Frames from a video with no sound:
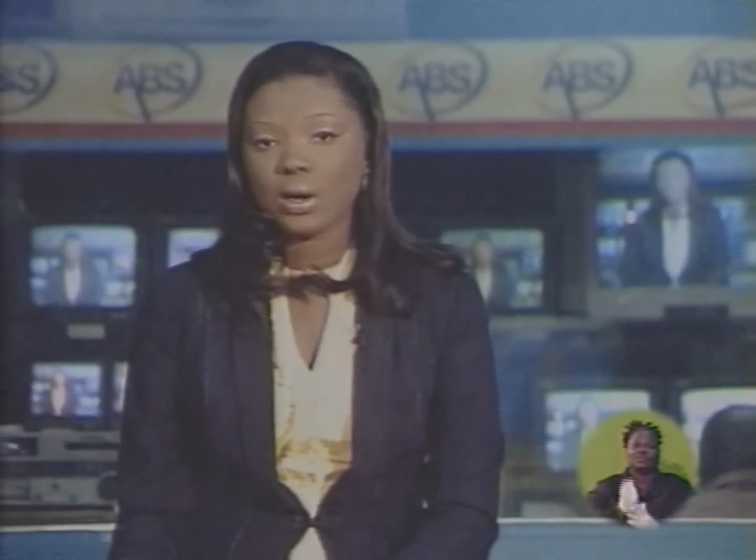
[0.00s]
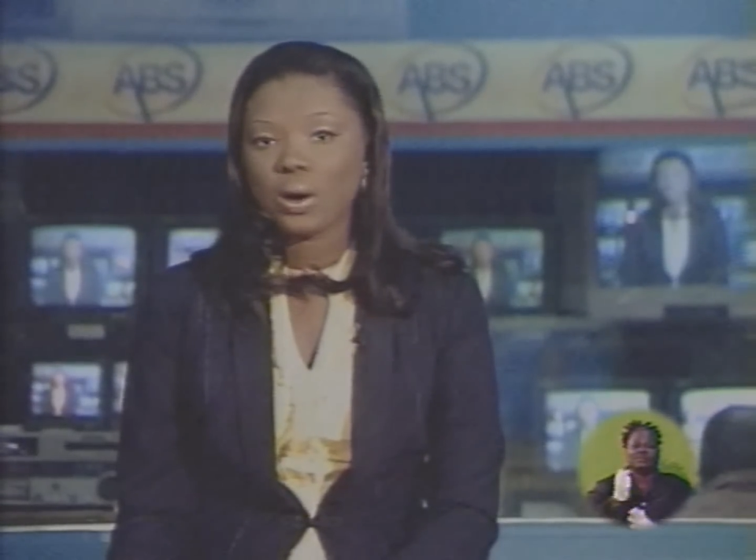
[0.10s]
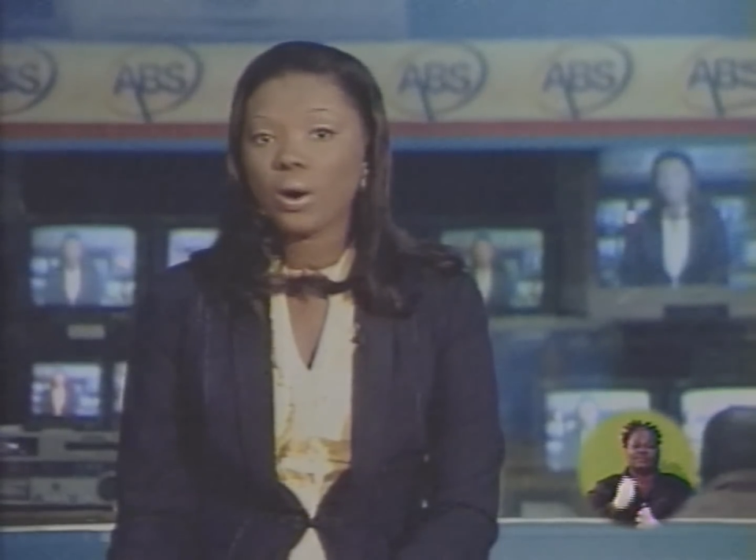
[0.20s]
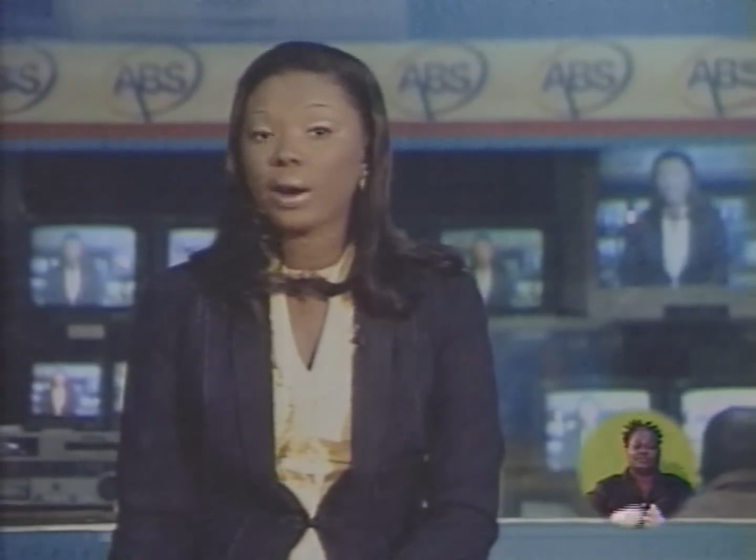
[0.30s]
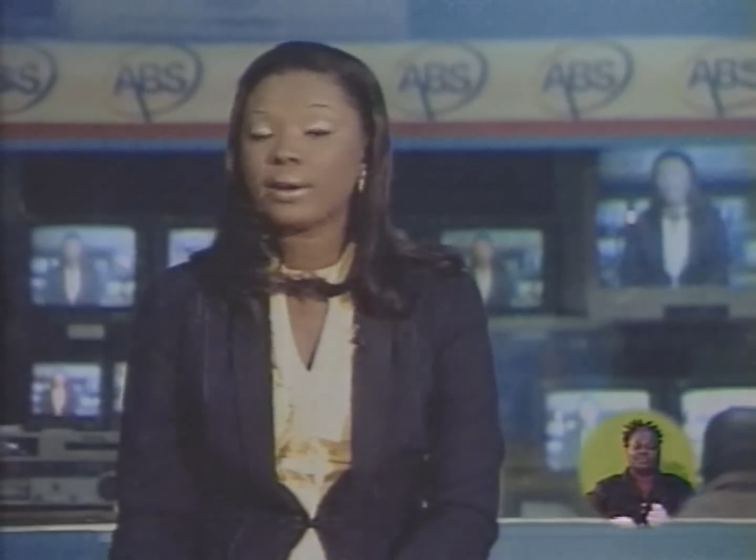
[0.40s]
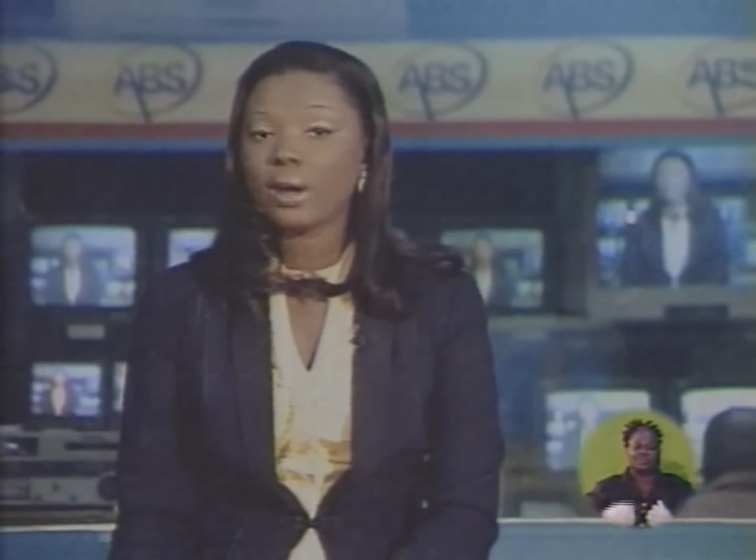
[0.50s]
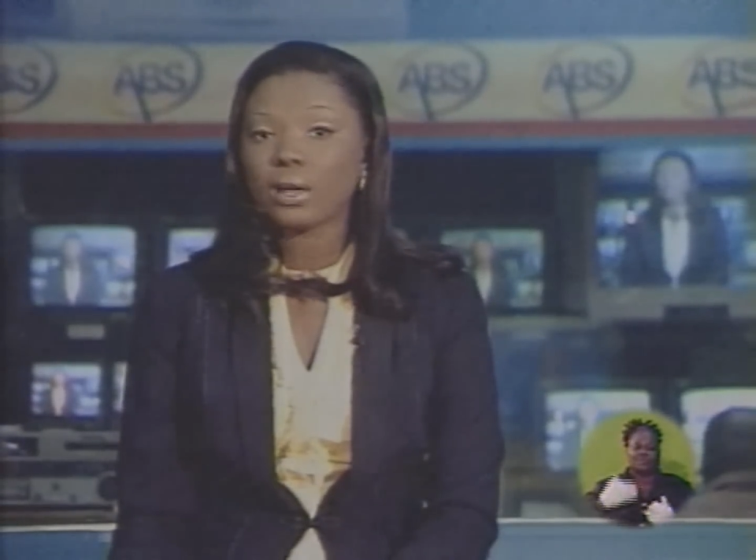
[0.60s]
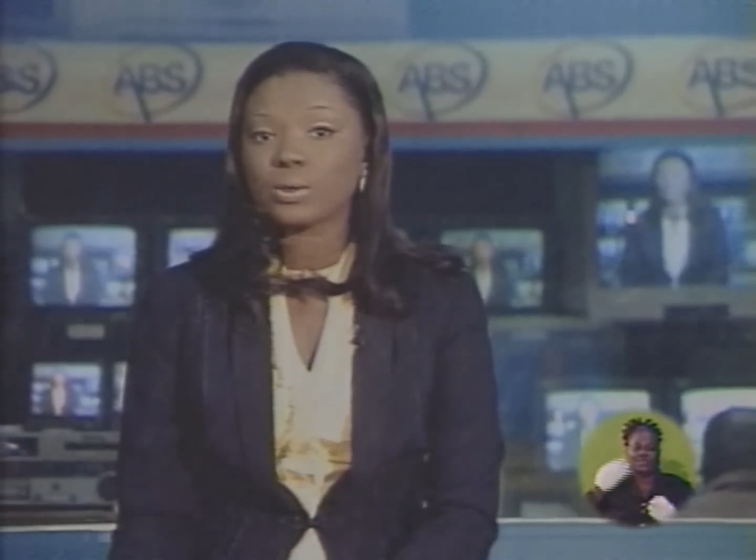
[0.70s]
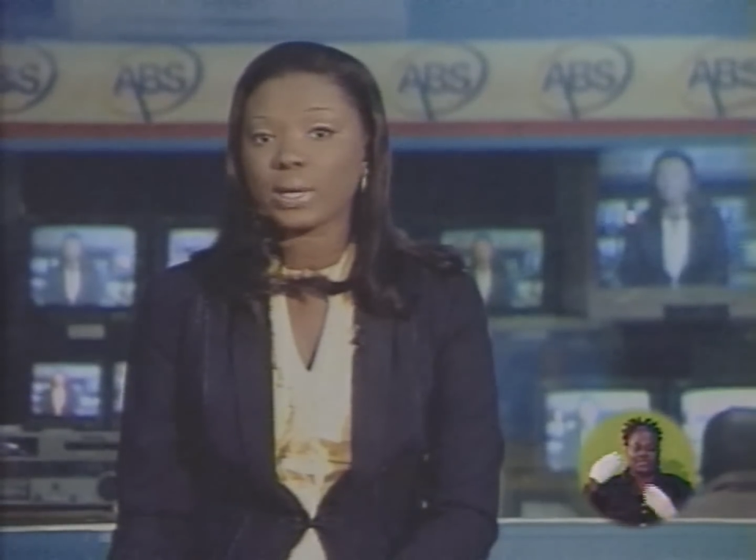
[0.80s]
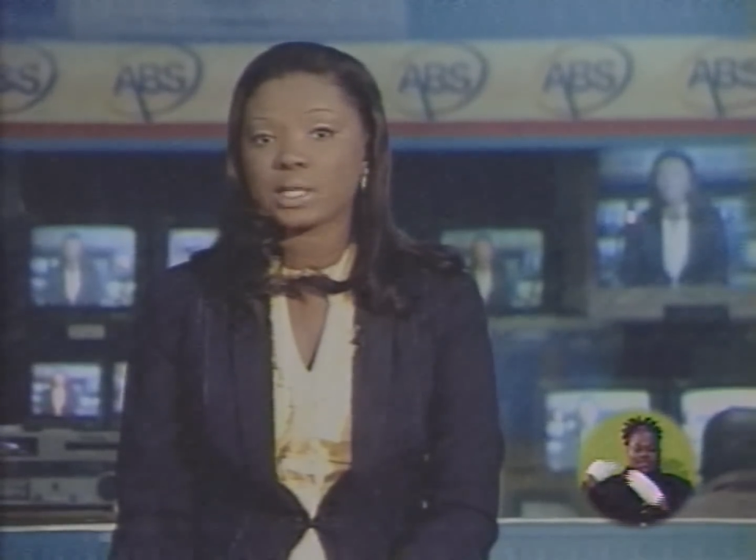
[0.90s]
ought not
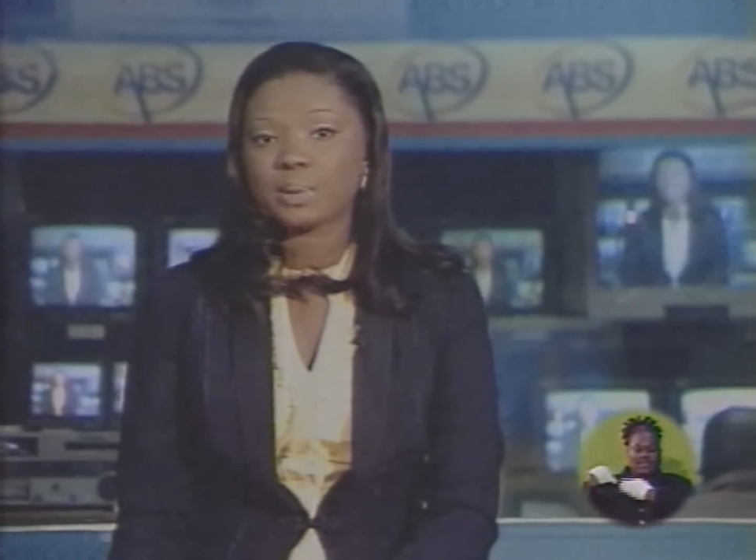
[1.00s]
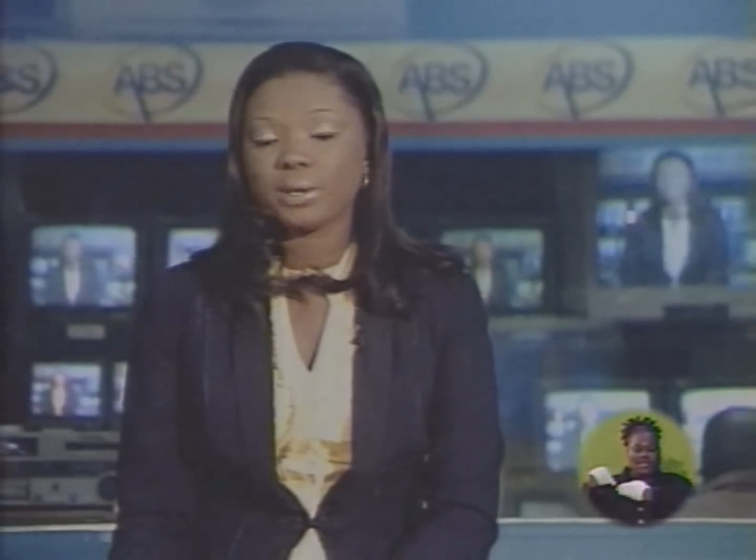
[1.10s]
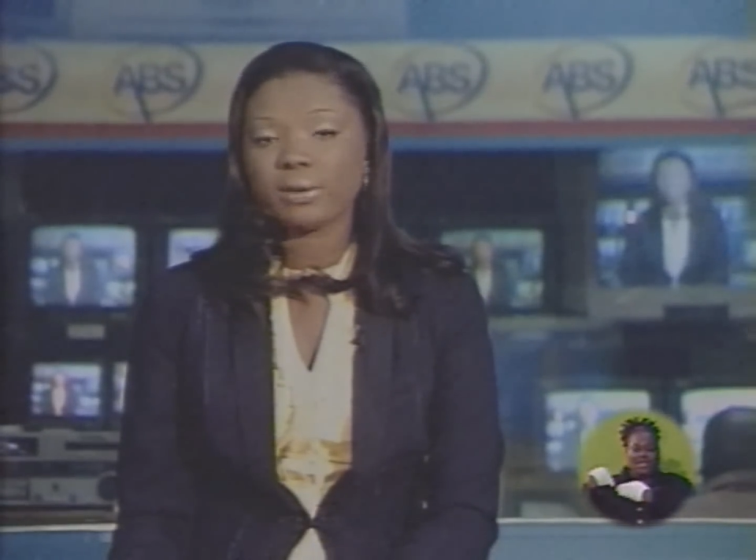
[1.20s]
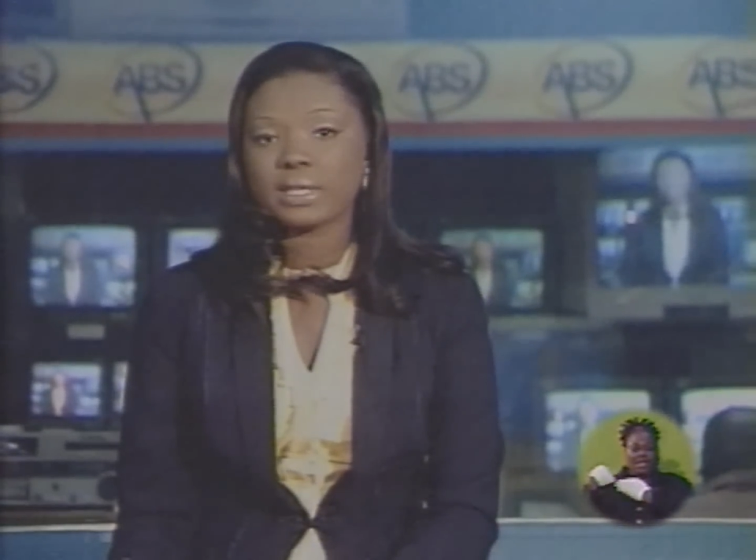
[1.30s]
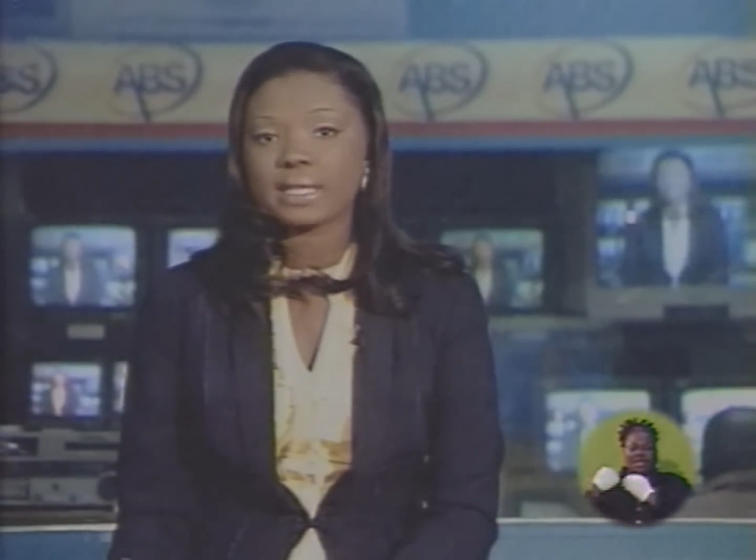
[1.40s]
to experience